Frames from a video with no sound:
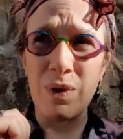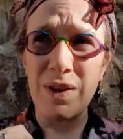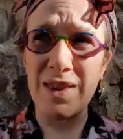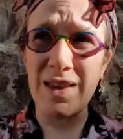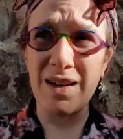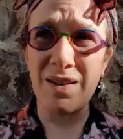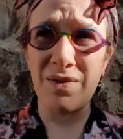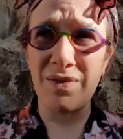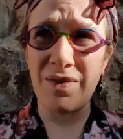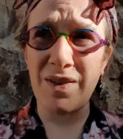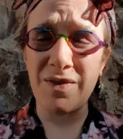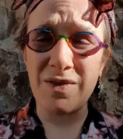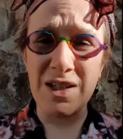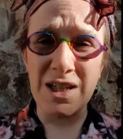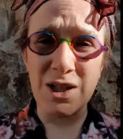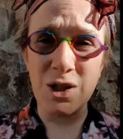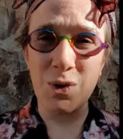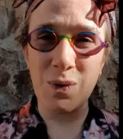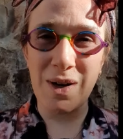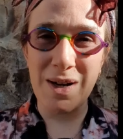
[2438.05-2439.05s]
within
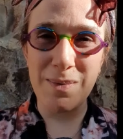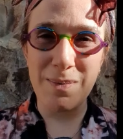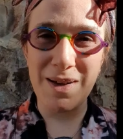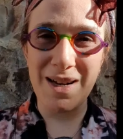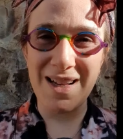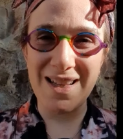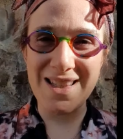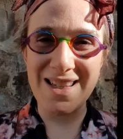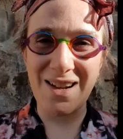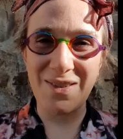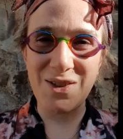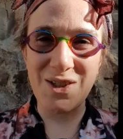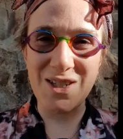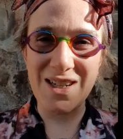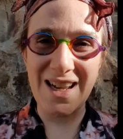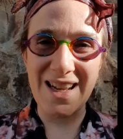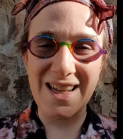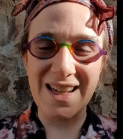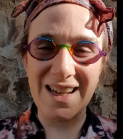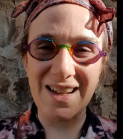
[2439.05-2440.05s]
15-20 minutes
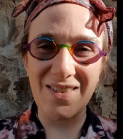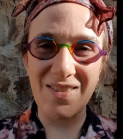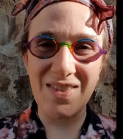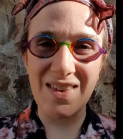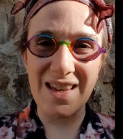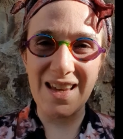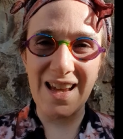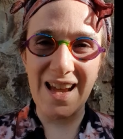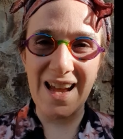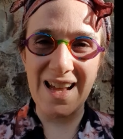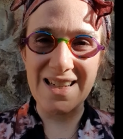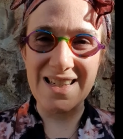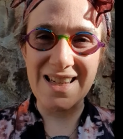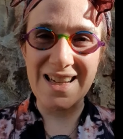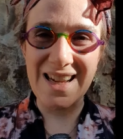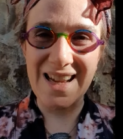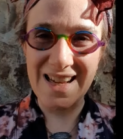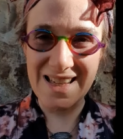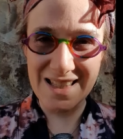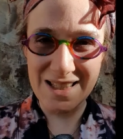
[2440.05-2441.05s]
after taking the
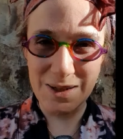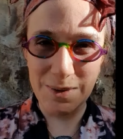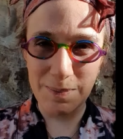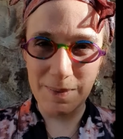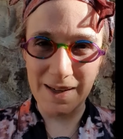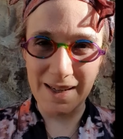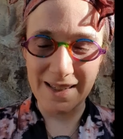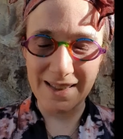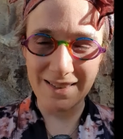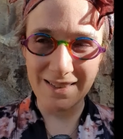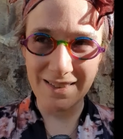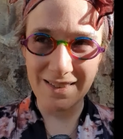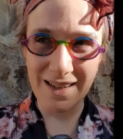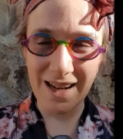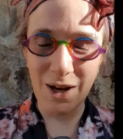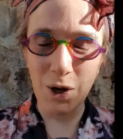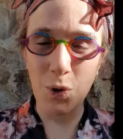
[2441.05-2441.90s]
antihistamine,